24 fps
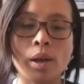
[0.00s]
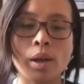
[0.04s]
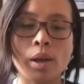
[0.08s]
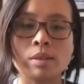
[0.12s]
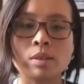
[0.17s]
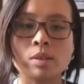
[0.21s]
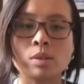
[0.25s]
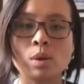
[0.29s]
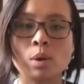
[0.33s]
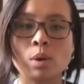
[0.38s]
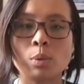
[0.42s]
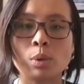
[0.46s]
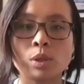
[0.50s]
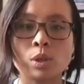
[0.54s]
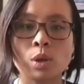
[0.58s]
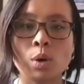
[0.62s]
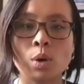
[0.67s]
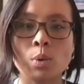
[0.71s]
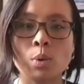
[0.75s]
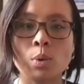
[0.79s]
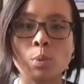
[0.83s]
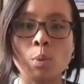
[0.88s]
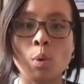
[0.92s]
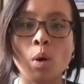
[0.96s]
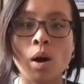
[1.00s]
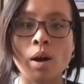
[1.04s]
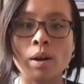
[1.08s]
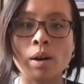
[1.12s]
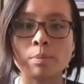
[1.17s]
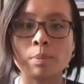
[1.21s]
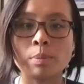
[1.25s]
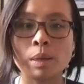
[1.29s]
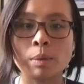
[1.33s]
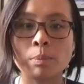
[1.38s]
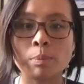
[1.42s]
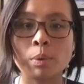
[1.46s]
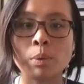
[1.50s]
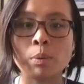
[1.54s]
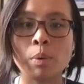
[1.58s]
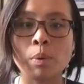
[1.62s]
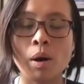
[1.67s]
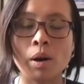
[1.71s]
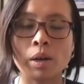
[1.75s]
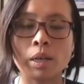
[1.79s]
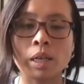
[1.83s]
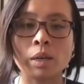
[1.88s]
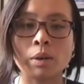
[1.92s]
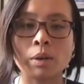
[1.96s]
And so we don't want people
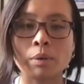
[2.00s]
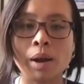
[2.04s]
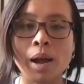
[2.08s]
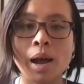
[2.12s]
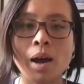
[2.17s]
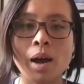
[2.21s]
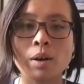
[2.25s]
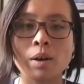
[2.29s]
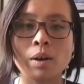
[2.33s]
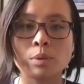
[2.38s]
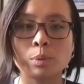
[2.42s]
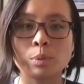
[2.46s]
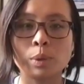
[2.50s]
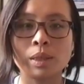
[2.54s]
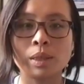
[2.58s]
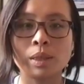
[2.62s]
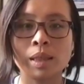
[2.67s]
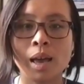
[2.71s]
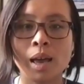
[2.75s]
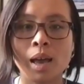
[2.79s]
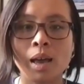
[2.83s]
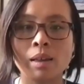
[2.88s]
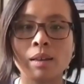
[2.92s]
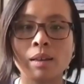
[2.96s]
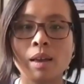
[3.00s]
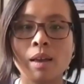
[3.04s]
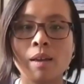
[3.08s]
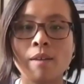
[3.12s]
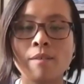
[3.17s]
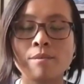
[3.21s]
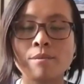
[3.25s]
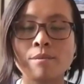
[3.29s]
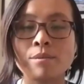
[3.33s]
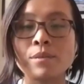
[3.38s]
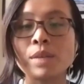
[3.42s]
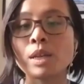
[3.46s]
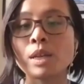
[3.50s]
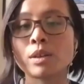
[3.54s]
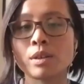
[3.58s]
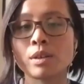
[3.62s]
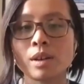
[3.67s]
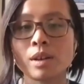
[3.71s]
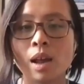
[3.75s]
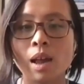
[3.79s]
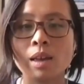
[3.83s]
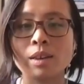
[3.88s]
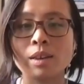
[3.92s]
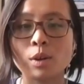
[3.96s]
walking around with that fear
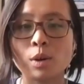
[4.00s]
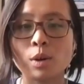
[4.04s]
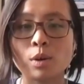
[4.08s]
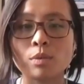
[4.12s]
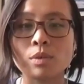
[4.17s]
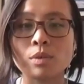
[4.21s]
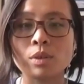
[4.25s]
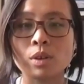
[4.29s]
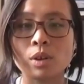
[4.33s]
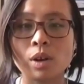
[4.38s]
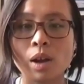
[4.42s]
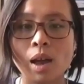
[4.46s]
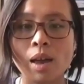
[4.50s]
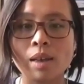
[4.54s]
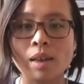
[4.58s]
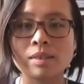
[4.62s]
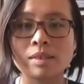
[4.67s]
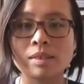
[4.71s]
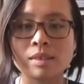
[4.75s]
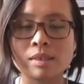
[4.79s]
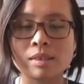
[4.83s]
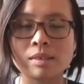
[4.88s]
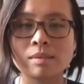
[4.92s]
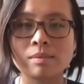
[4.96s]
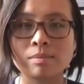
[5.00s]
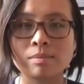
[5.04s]
hanging over their heads.